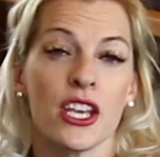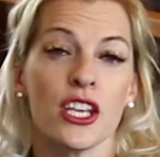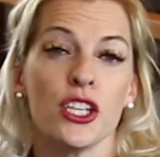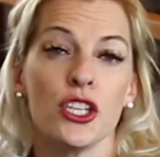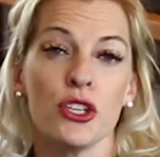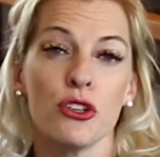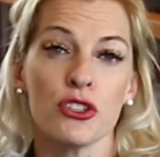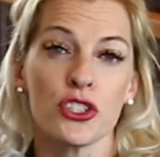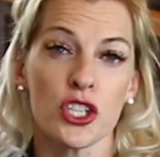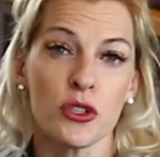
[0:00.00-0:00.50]

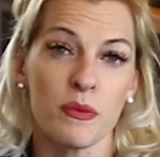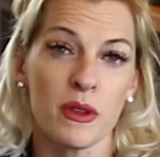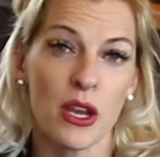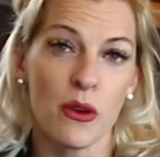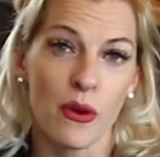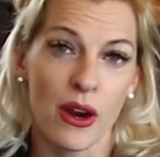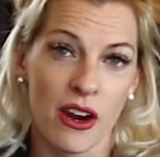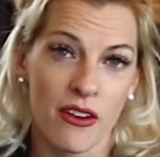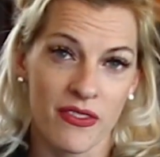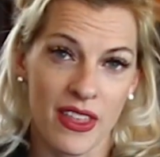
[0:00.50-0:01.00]
You should be
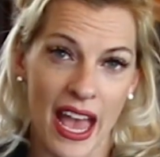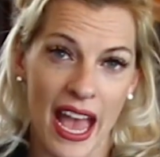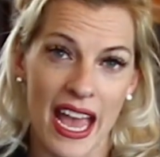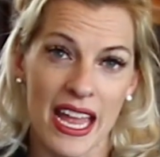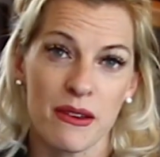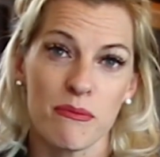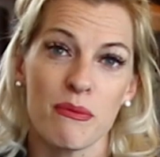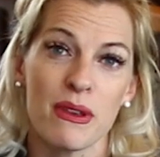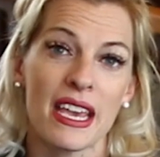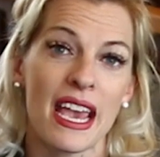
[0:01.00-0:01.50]
aware of
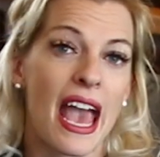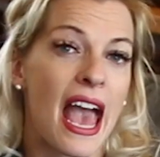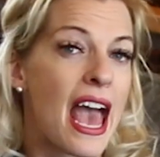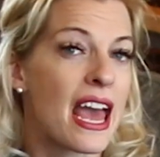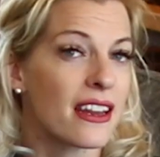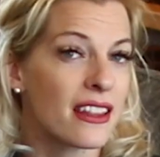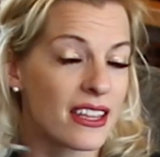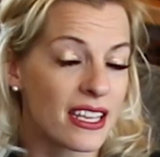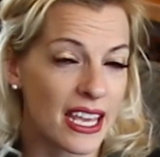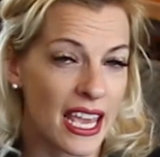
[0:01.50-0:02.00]
that and be
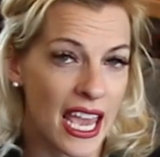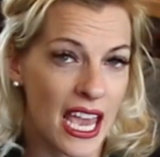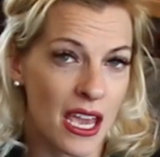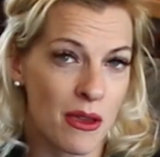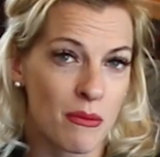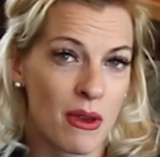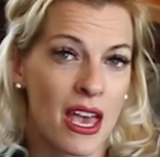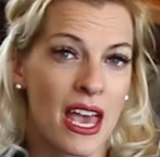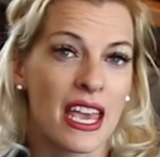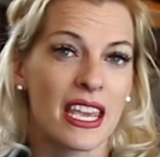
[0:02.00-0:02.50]
ahead of the
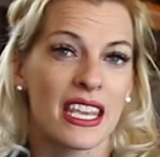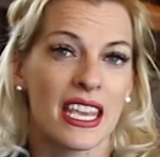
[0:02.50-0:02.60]
game